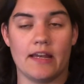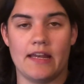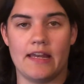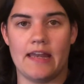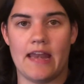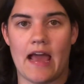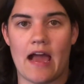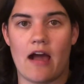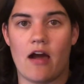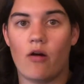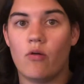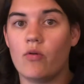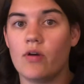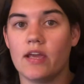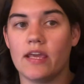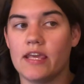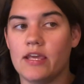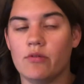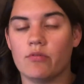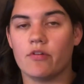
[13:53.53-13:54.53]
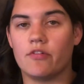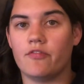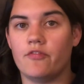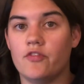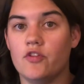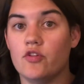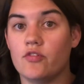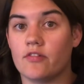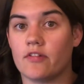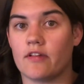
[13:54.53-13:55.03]
Now he
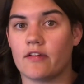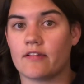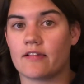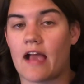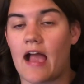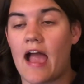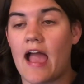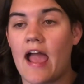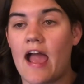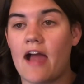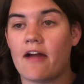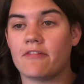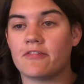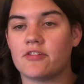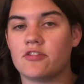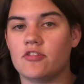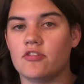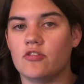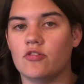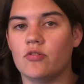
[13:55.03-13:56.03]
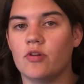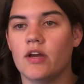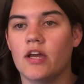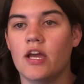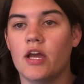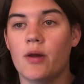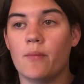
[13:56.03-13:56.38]
refuses. I have to